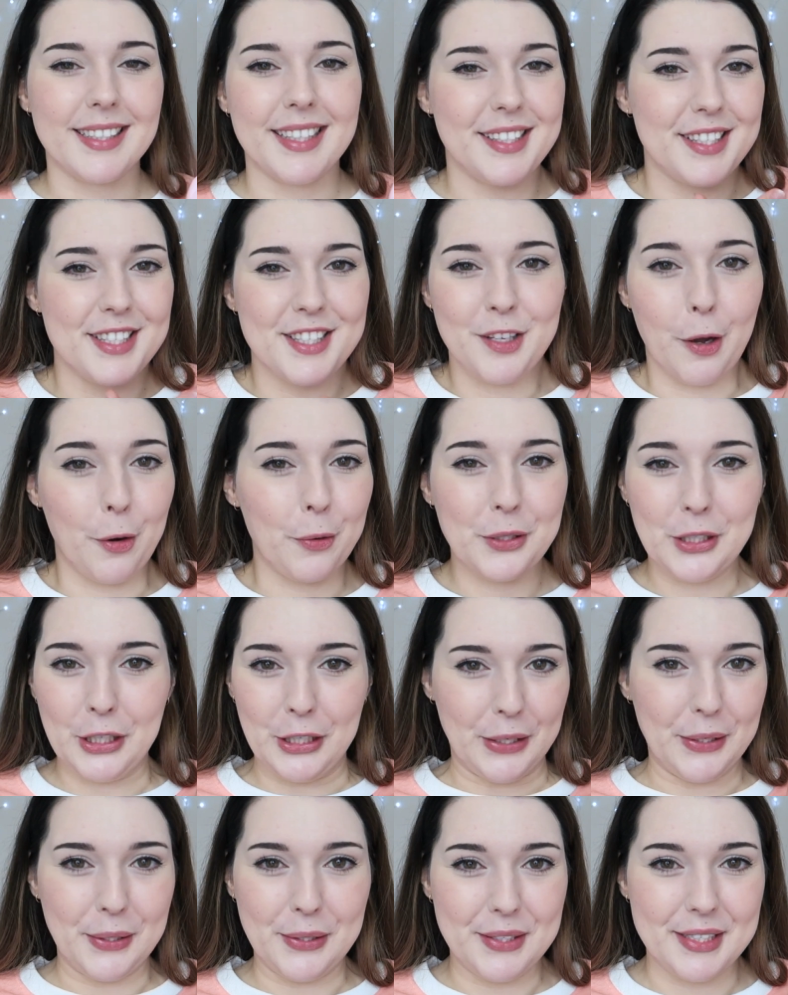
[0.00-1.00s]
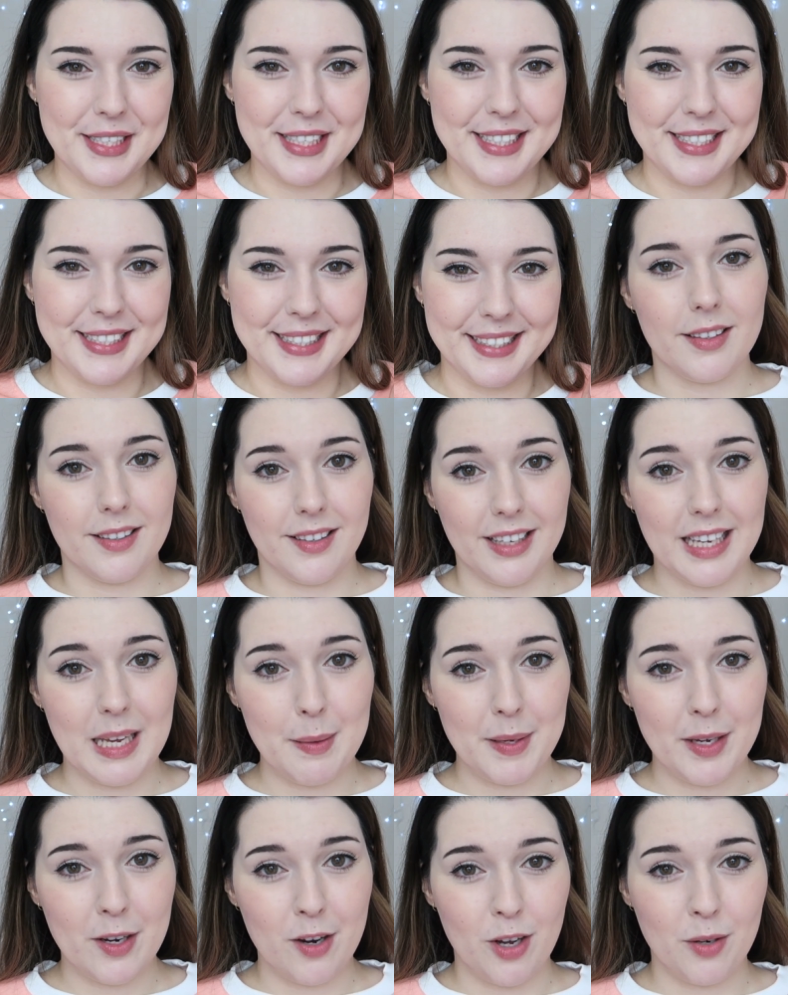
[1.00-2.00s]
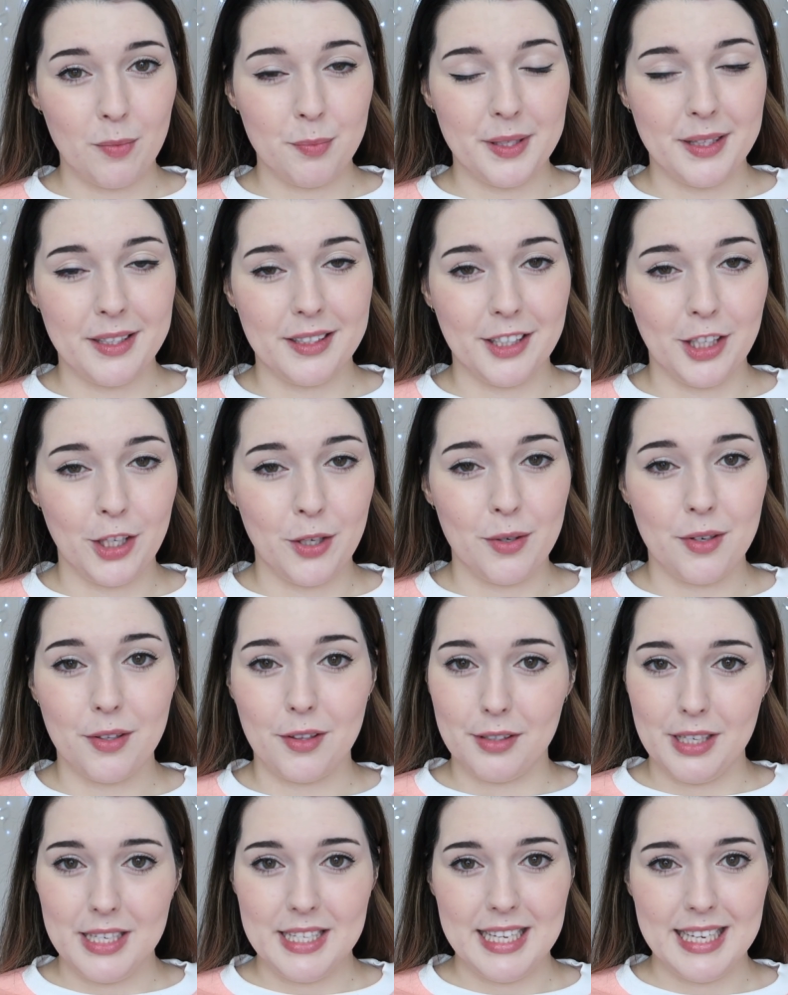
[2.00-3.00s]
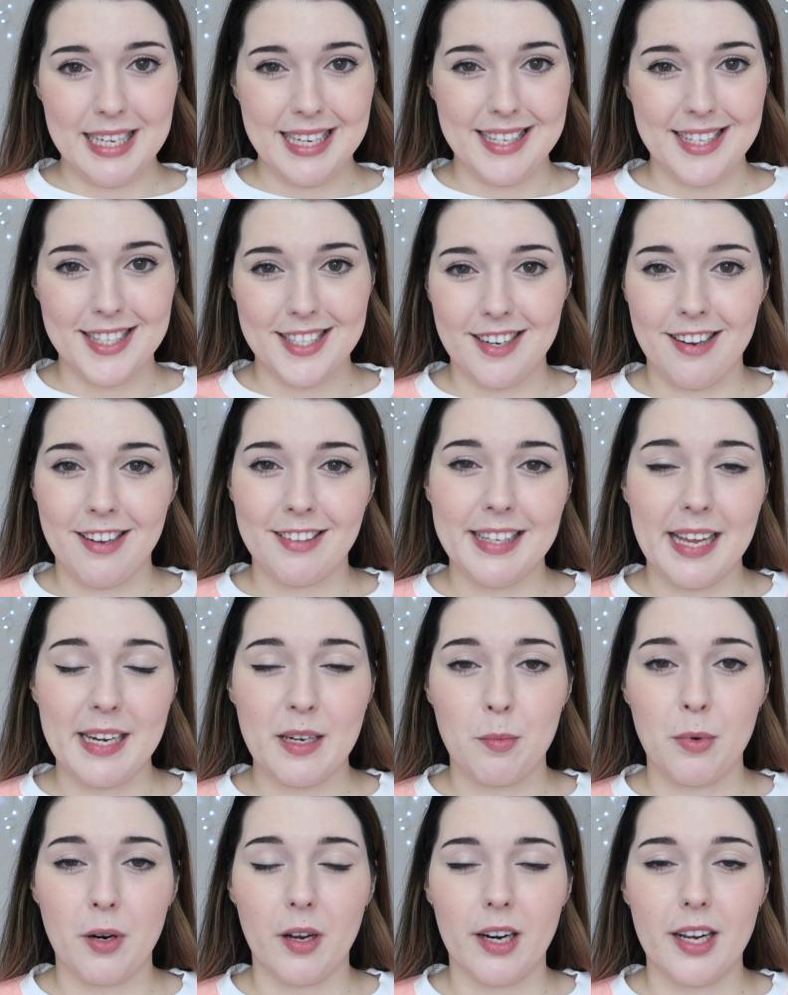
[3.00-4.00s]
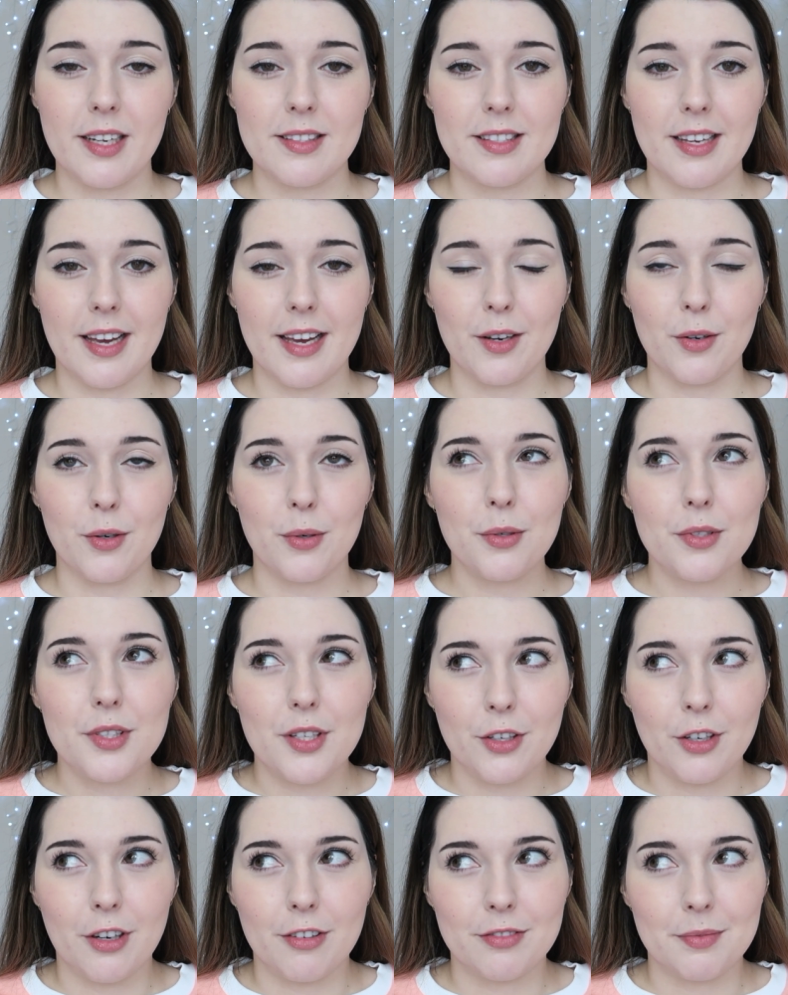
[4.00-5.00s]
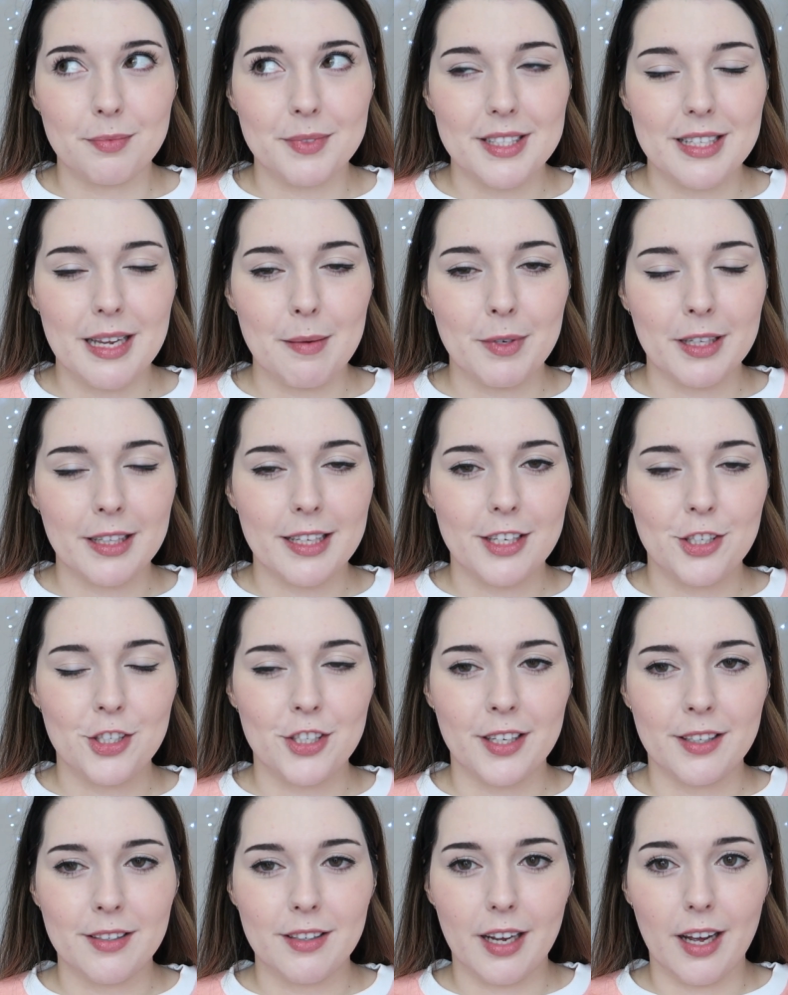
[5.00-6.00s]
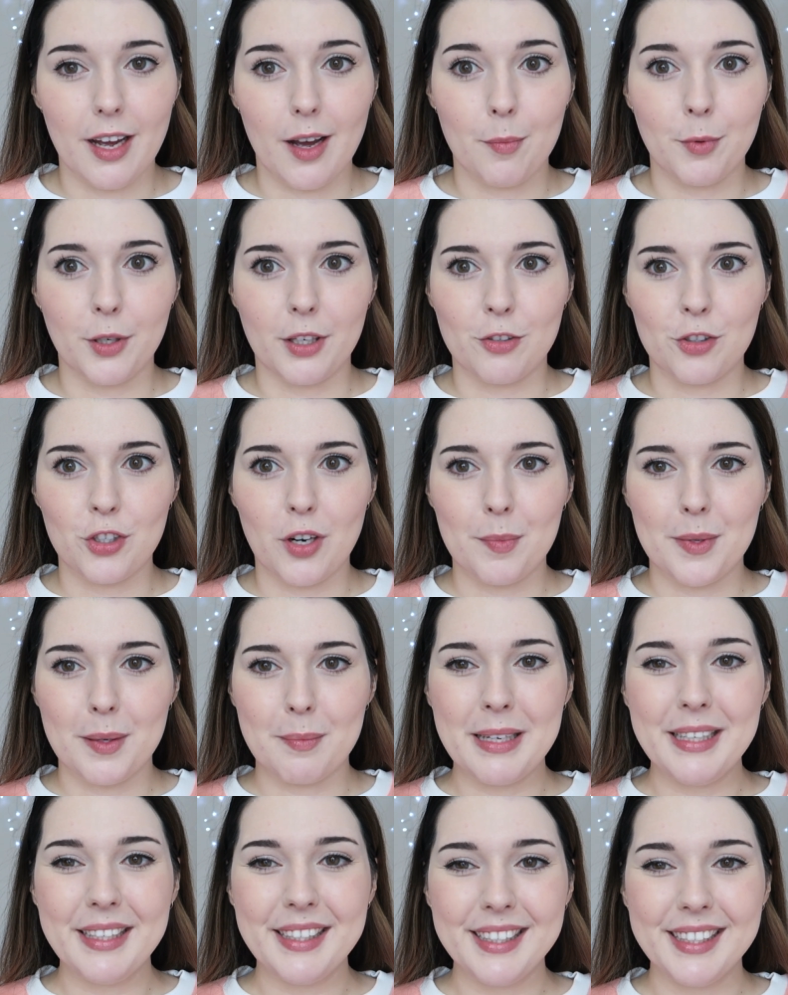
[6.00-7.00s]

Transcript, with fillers: it's so cute. Now keeping on with the cute 3CE Stylenanda products, I also got from the same collection, I'm going to drop them,